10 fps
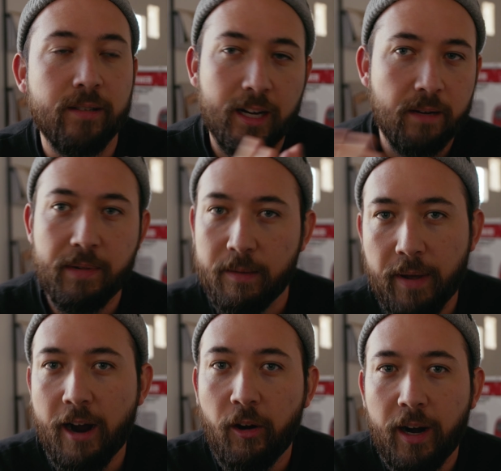there's not going to be any
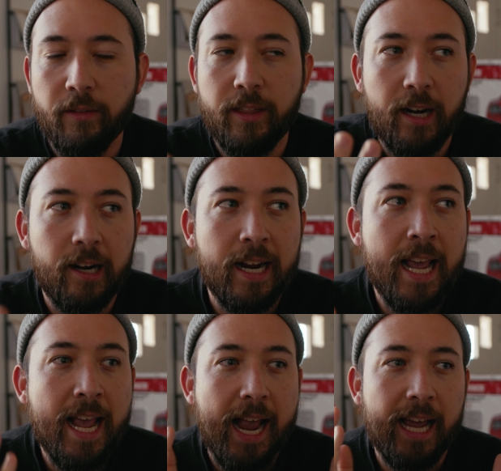power out there.
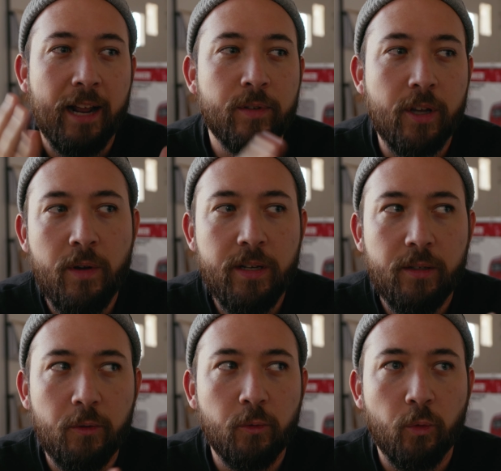And I was going
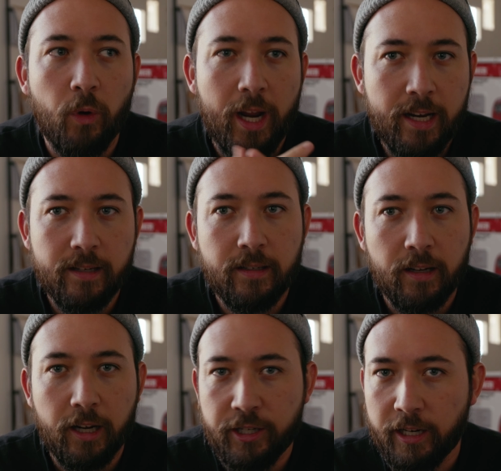to rent
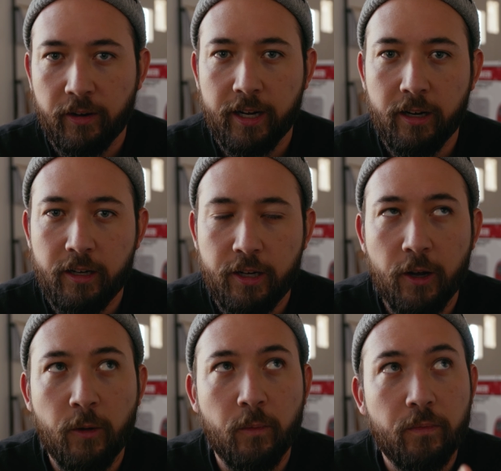a generator. You
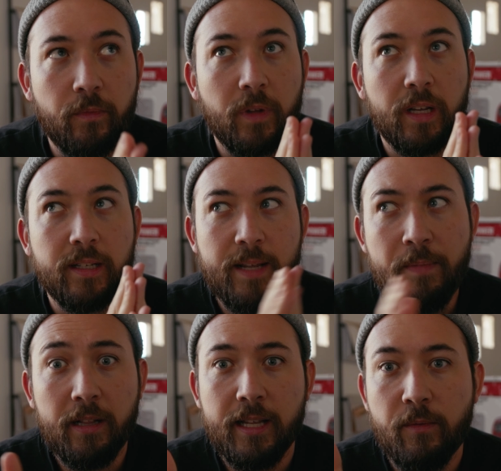know,
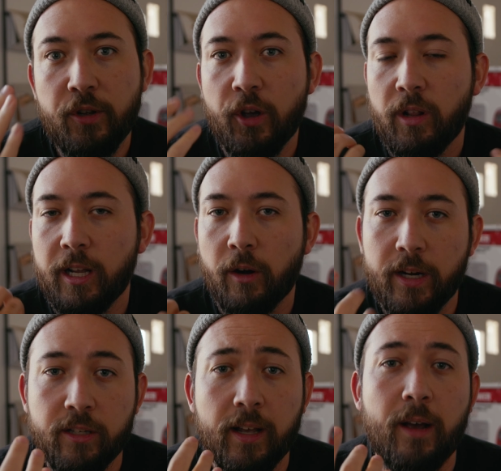typically when you go to a
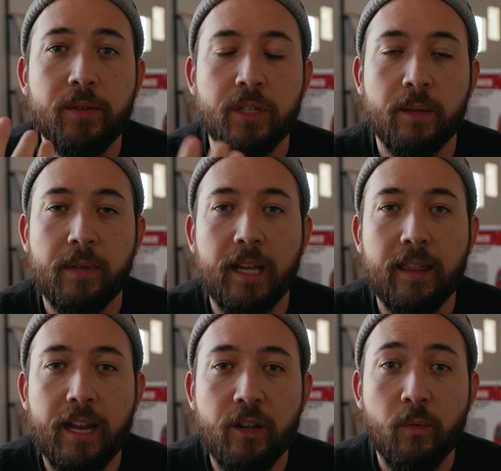rental house or something like
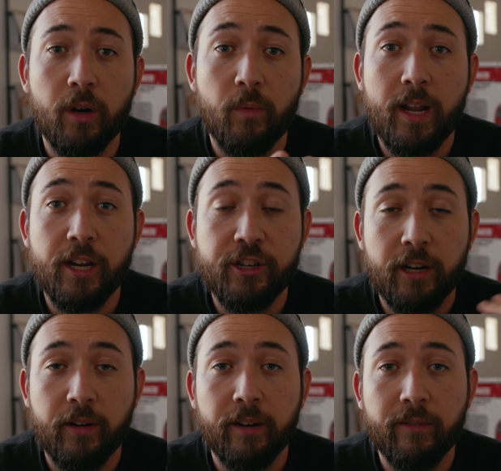that and you want to rent a
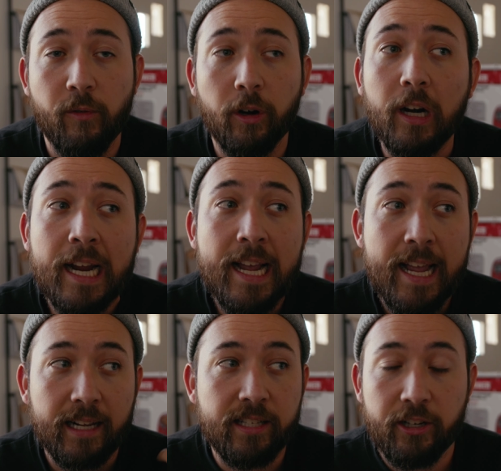generator for
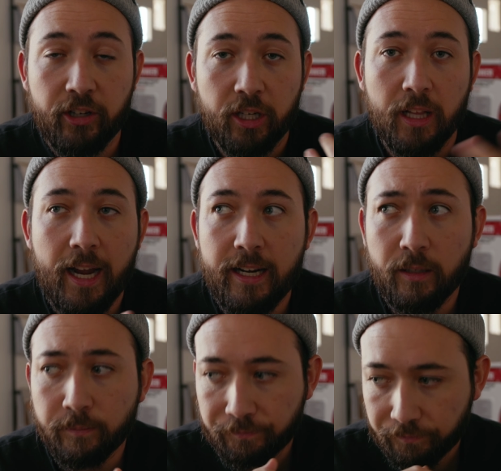exterior
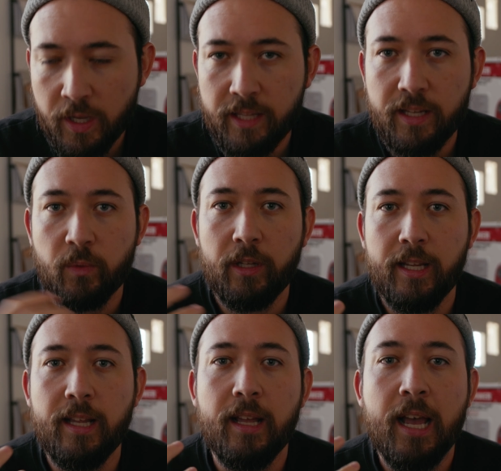lighting, you can get these
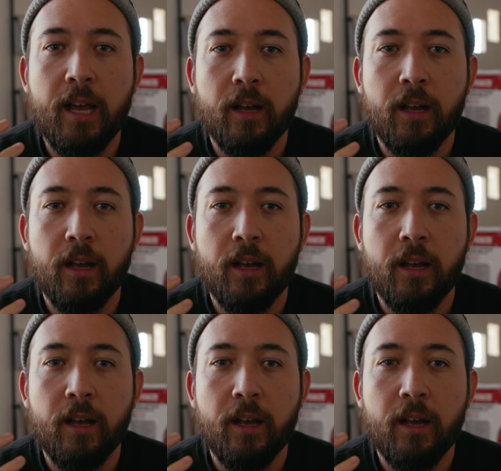really